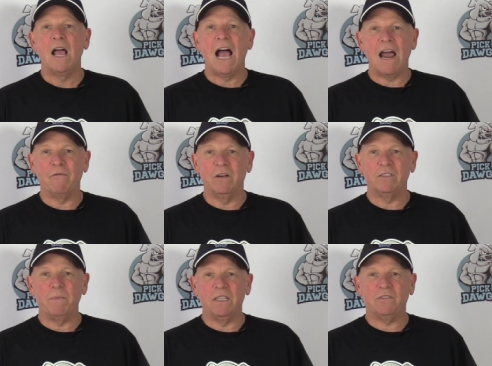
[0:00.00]
Hi everyone,
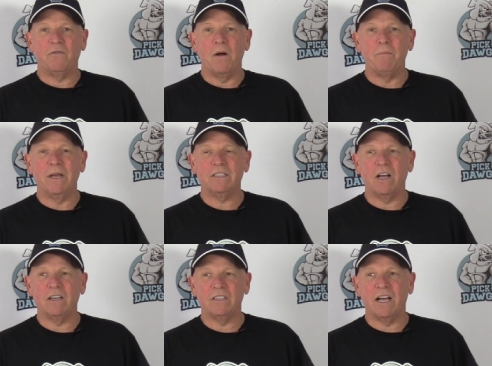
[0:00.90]
it's Mitch from Pick
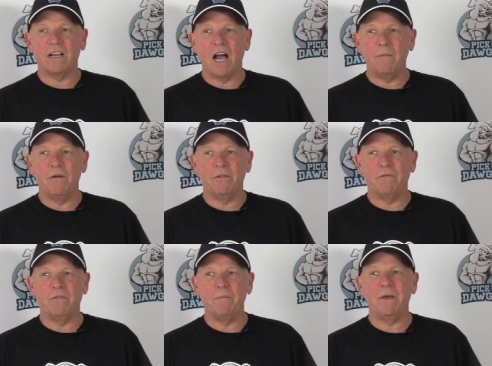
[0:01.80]
Dawgz dot com here with
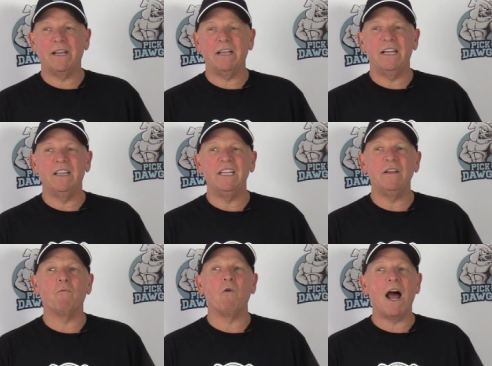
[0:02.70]
your free pick in
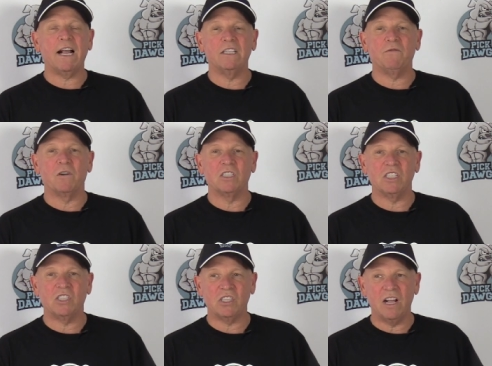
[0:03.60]
the Rockets
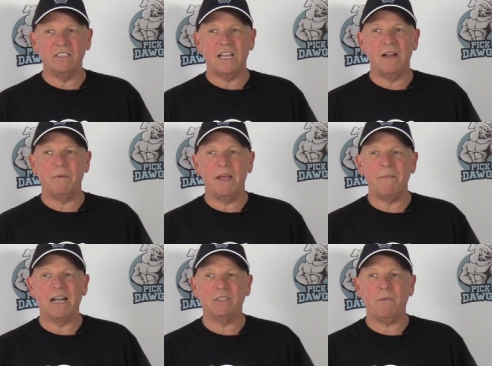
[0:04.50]
versus Suns N B A
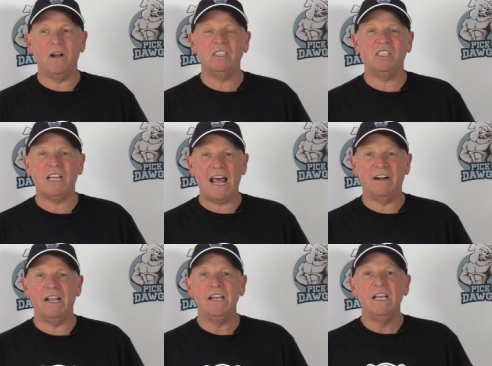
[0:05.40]
matchup on
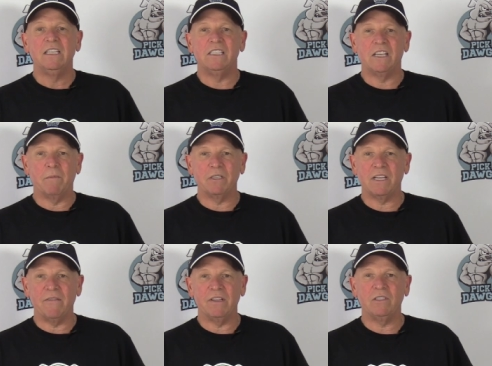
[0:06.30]
Saturday, December
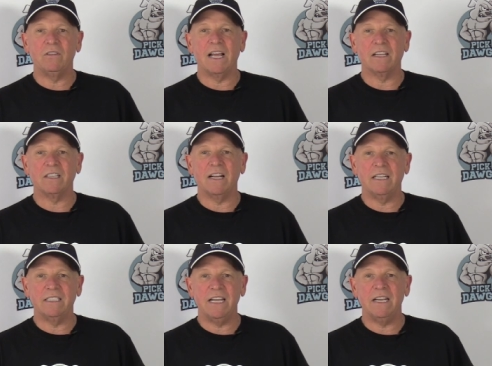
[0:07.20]
seventh, two thousand
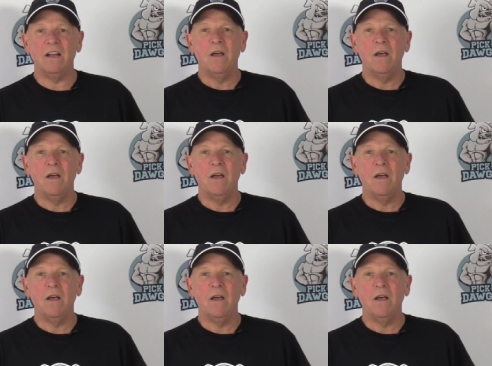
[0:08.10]
nineteen.